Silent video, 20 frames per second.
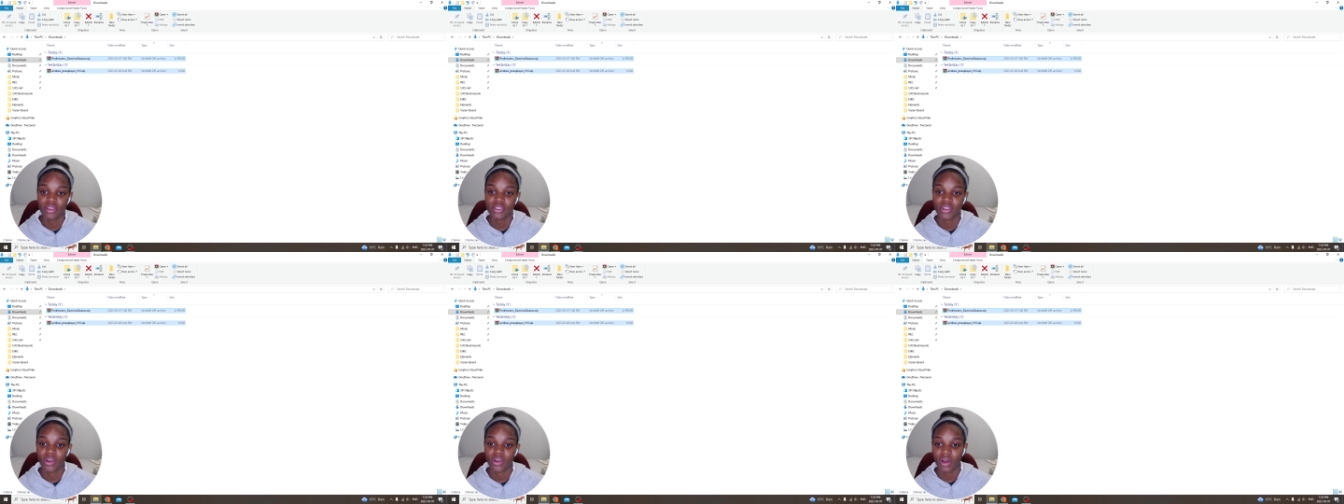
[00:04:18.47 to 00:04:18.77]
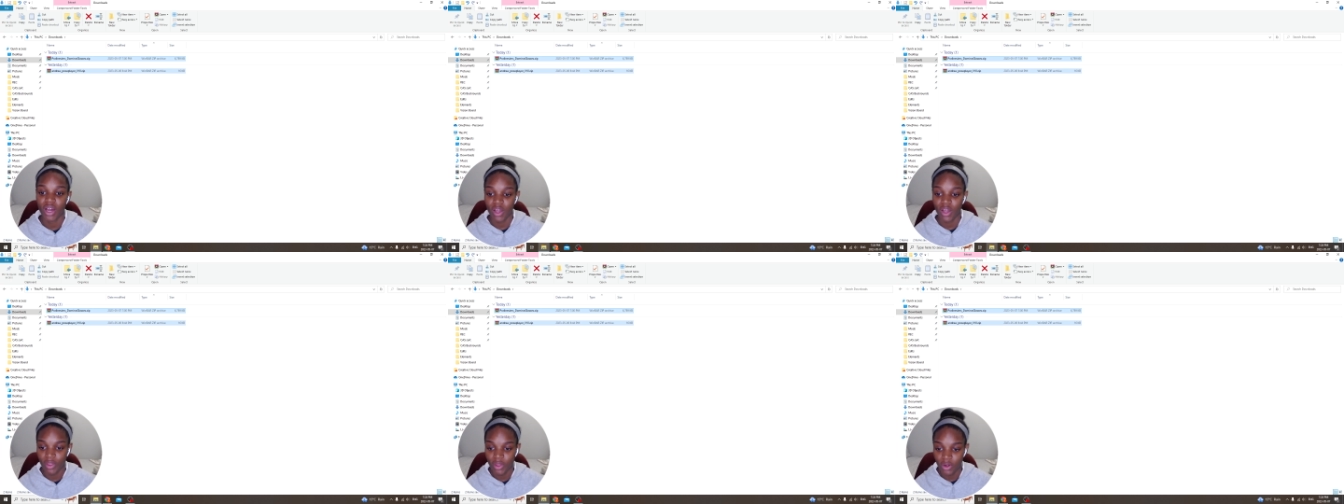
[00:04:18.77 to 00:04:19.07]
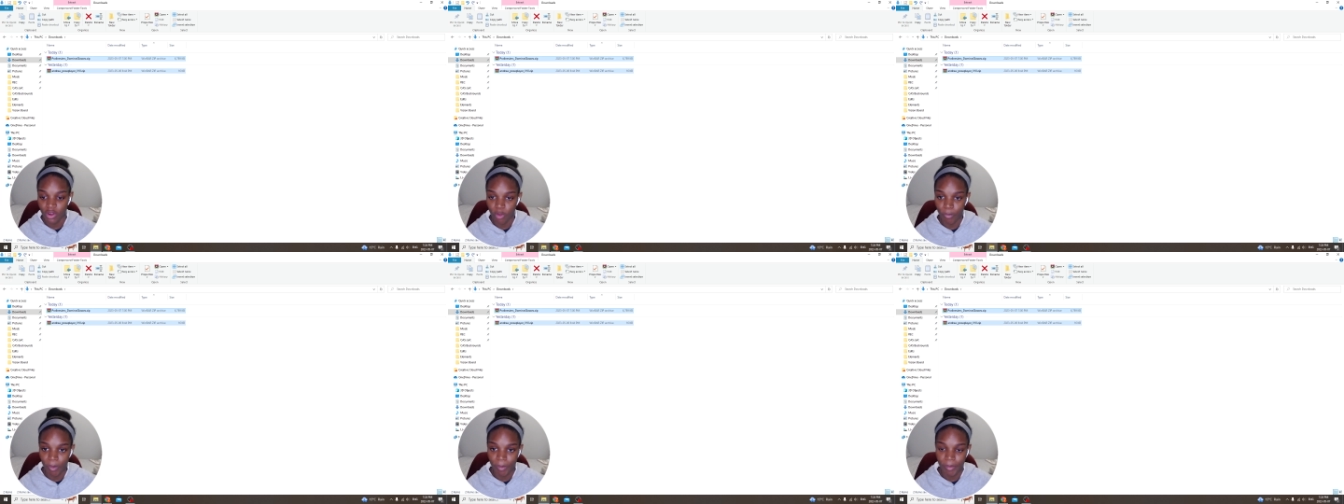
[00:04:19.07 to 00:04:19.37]
I'll highlight all
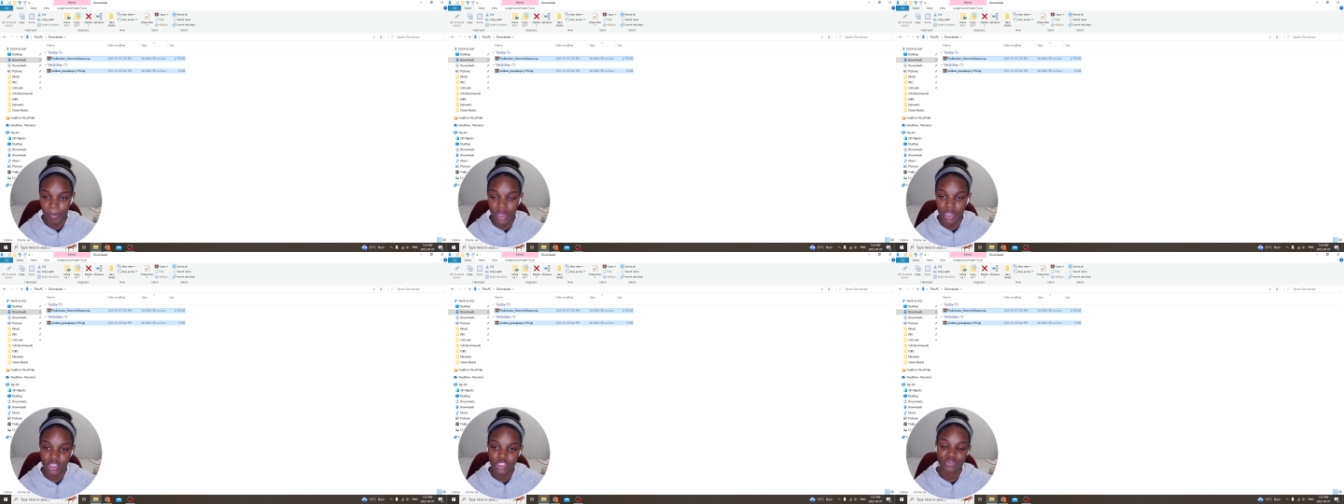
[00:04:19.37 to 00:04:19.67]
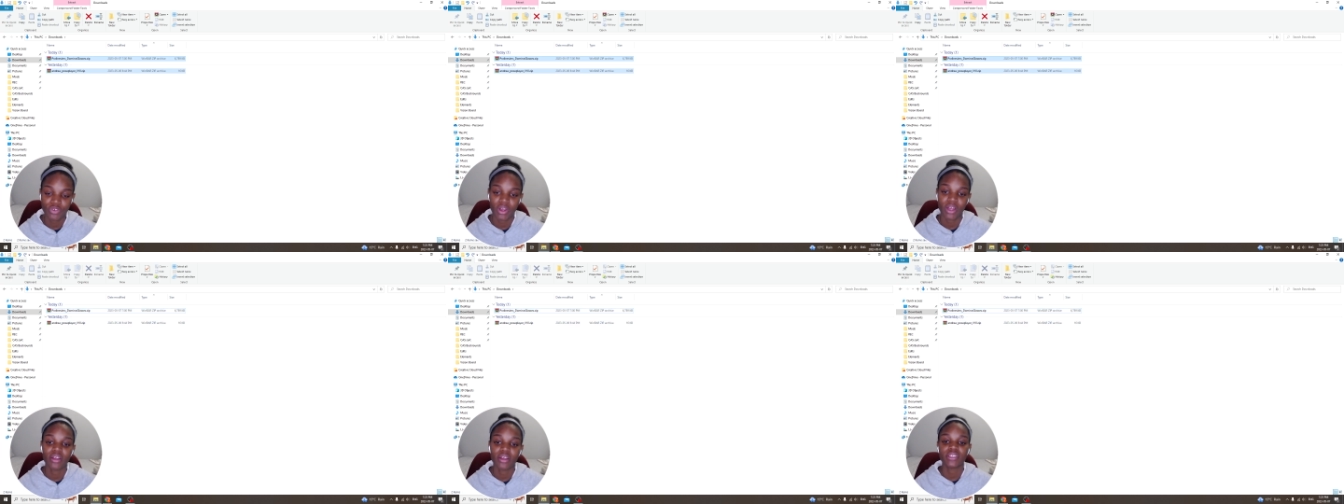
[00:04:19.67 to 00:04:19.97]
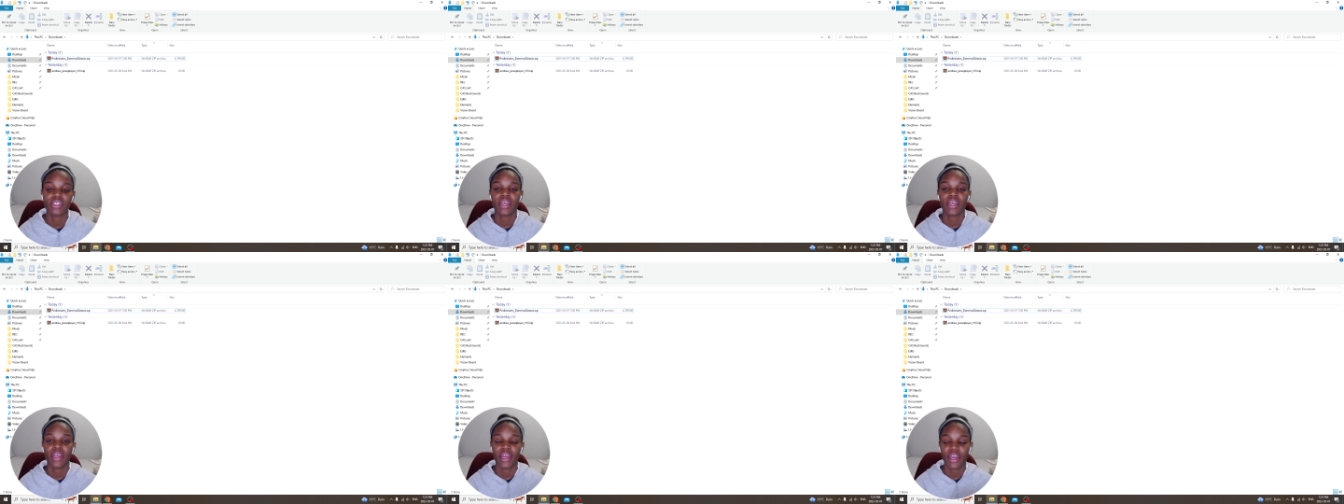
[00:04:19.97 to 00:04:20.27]
of my package files
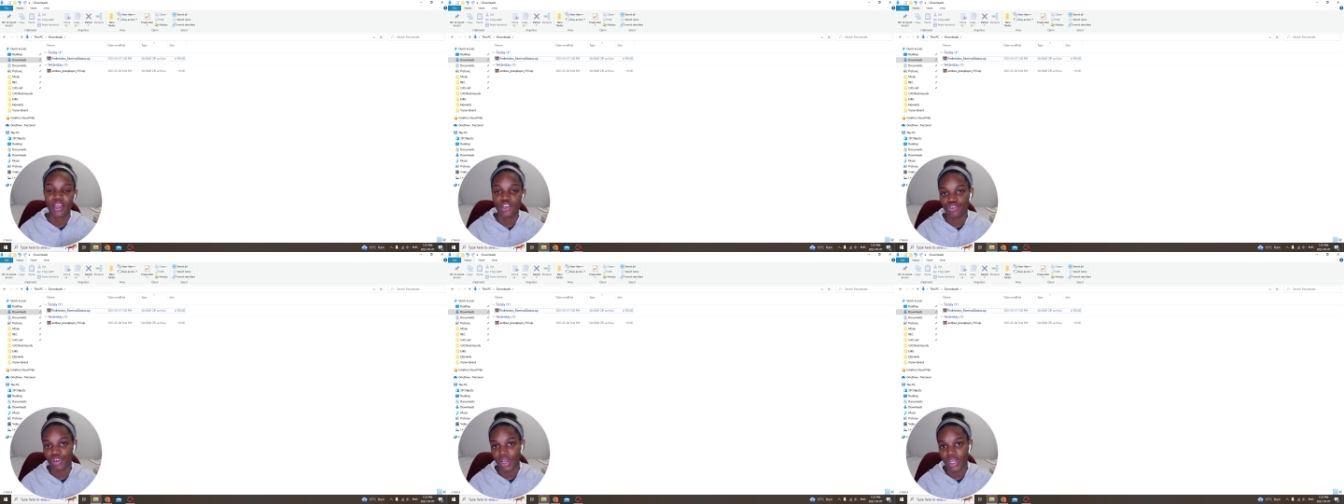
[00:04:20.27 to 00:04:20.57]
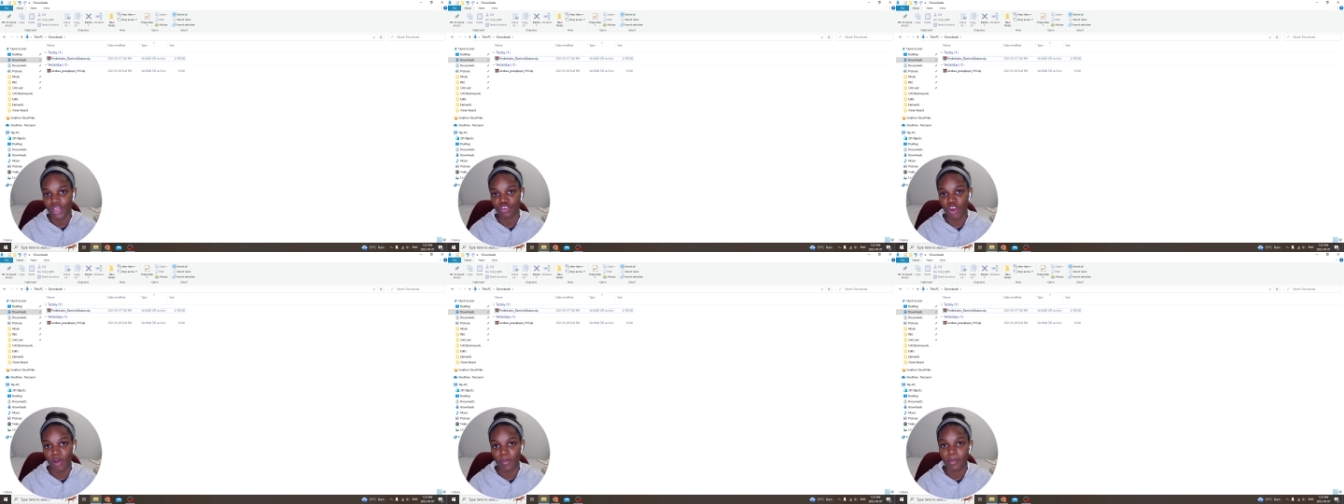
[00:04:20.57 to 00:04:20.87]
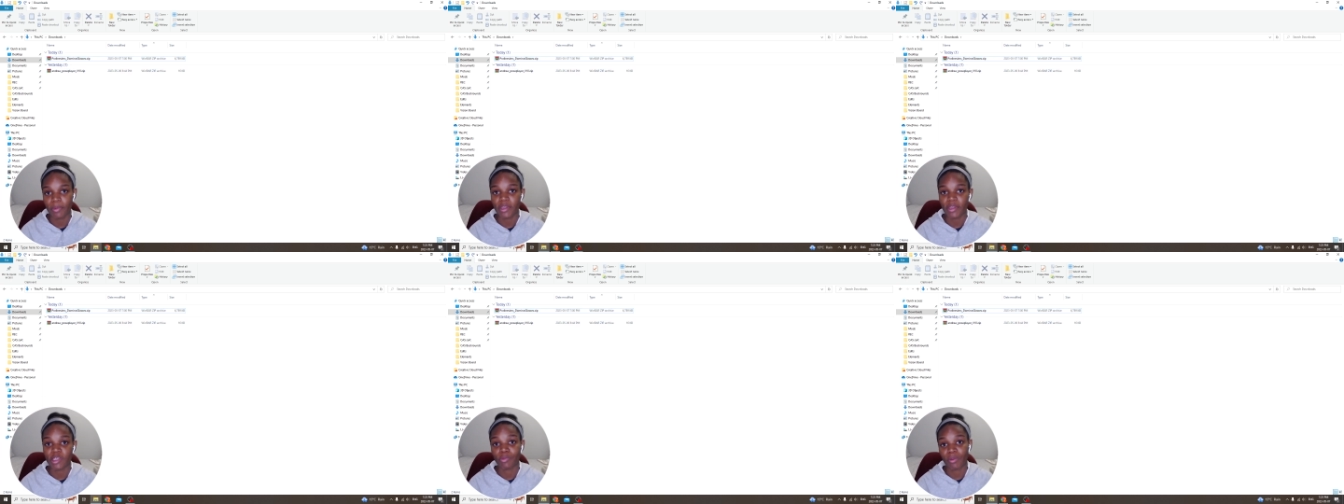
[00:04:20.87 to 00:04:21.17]
and drag and drop them
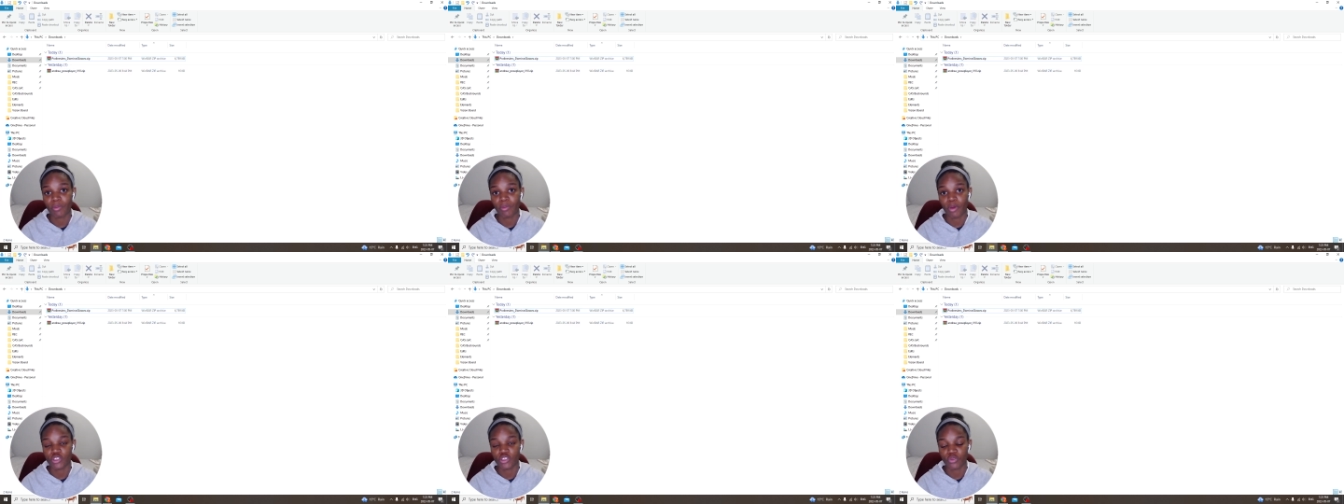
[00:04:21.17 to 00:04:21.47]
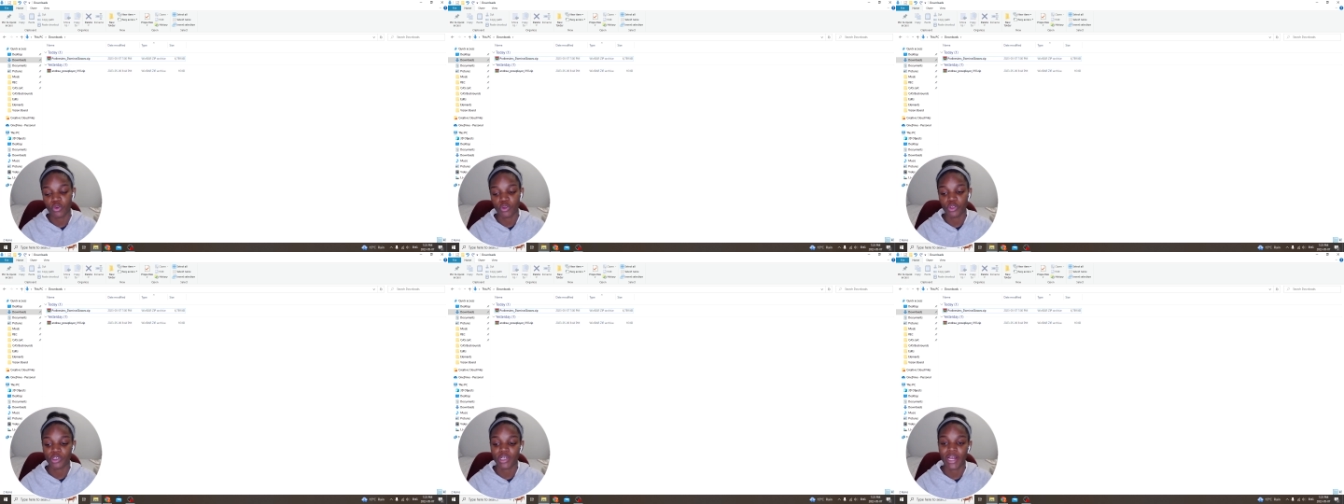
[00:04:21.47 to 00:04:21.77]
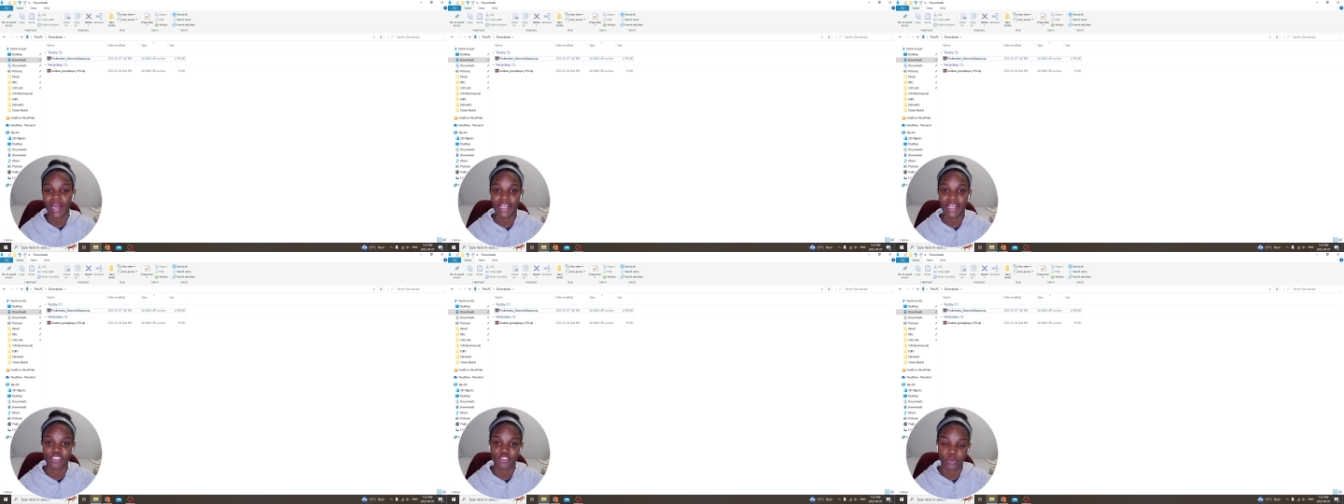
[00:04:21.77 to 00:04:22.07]
into my mods folder
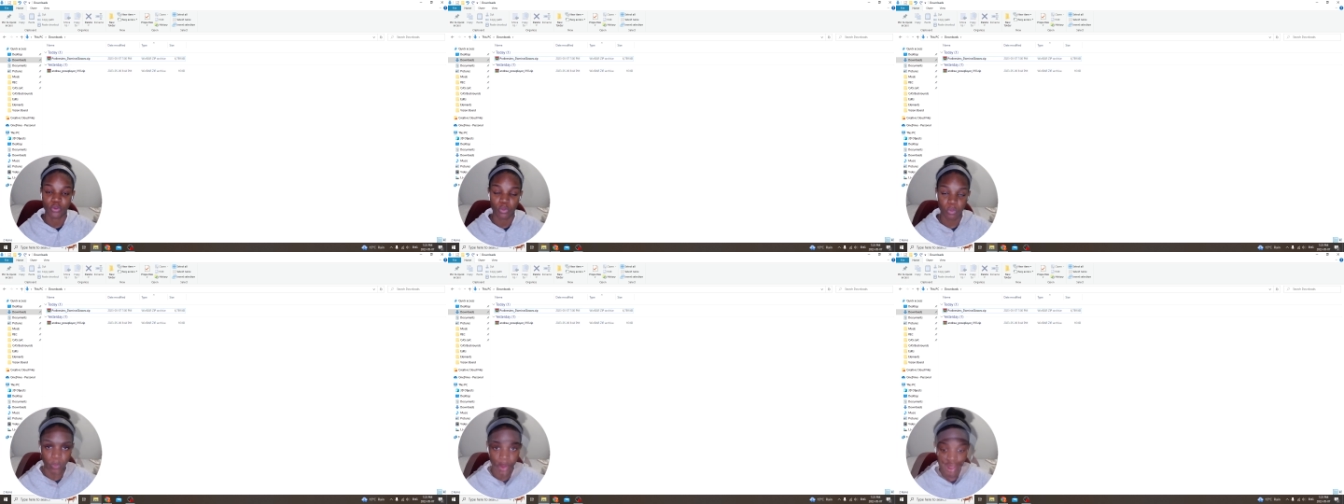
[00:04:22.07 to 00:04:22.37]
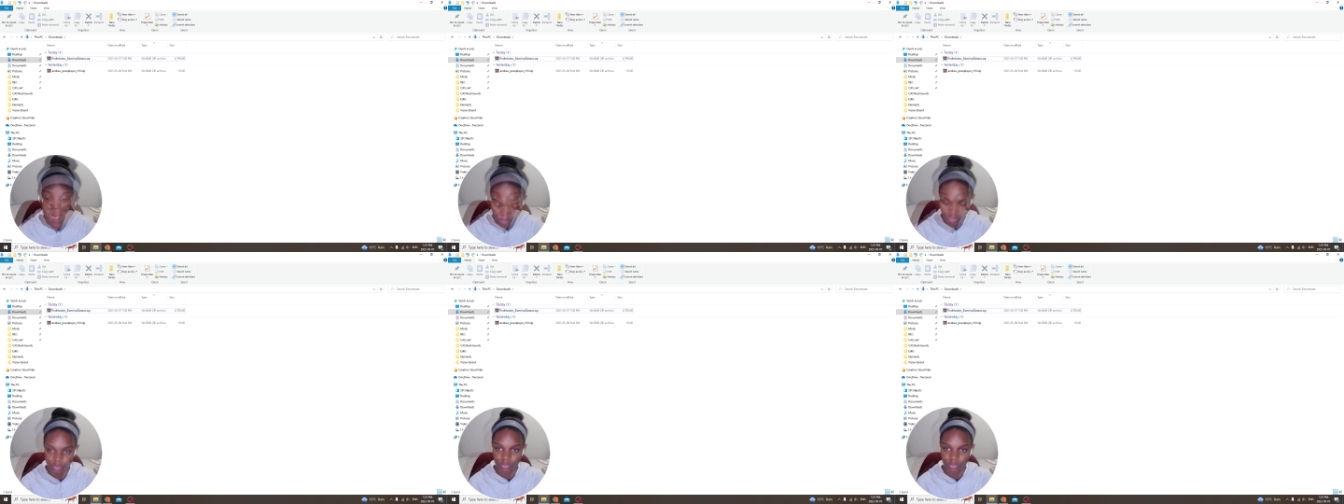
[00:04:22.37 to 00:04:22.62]
as well.